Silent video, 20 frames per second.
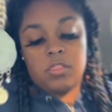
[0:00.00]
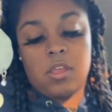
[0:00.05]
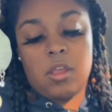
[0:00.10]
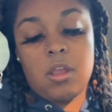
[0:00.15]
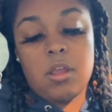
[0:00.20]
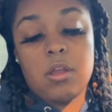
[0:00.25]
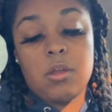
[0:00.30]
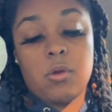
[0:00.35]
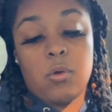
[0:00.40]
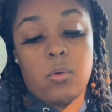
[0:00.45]

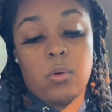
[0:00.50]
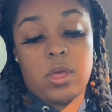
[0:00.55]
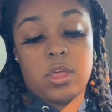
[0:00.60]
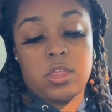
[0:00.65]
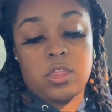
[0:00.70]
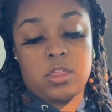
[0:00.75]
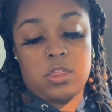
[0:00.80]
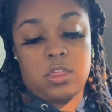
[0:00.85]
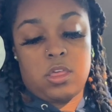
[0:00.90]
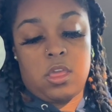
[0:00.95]
Third
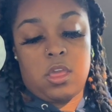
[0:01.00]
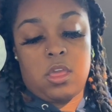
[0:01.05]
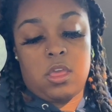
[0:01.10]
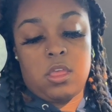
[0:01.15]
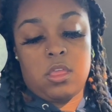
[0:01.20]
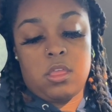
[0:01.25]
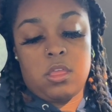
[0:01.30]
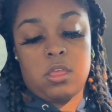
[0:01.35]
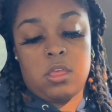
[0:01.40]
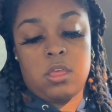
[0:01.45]

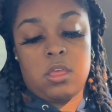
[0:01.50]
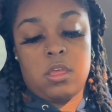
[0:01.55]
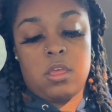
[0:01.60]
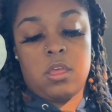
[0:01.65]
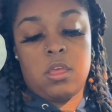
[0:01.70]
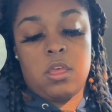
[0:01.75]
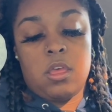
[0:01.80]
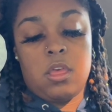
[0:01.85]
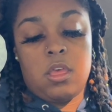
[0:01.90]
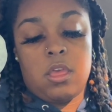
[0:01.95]
question
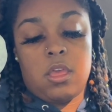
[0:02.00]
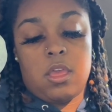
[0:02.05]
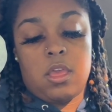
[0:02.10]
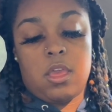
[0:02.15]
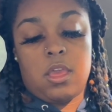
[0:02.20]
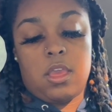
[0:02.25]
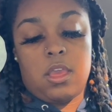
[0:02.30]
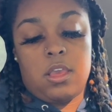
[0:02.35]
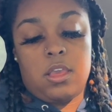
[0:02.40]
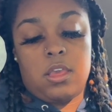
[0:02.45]

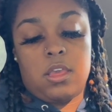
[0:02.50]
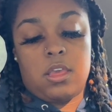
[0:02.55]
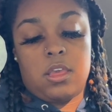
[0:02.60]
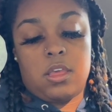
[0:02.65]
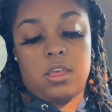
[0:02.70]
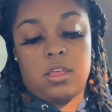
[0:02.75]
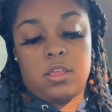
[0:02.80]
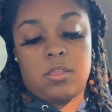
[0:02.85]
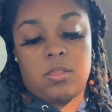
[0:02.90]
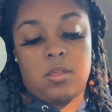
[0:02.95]

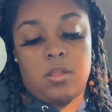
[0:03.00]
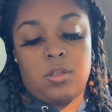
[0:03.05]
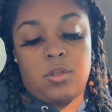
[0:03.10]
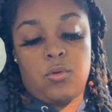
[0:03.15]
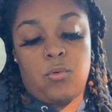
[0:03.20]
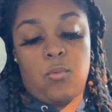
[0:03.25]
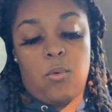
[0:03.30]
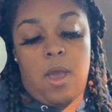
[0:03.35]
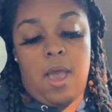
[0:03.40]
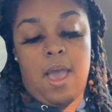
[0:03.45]
is,
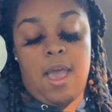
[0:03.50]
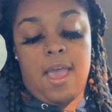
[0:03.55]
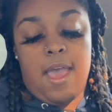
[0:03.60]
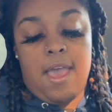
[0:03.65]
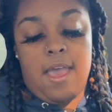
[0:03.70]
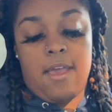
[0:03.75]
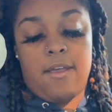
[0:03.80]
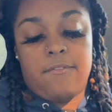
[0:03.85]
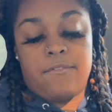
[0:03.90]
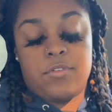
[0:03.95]
do I
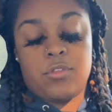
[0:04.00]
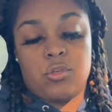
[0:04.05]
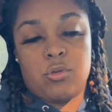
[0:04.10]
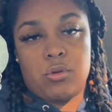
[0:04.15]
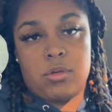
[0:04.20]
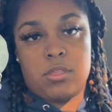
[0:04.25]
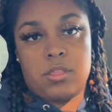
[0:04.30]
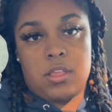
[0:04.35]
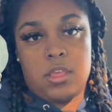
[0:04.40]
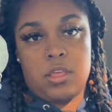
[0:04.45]
have trust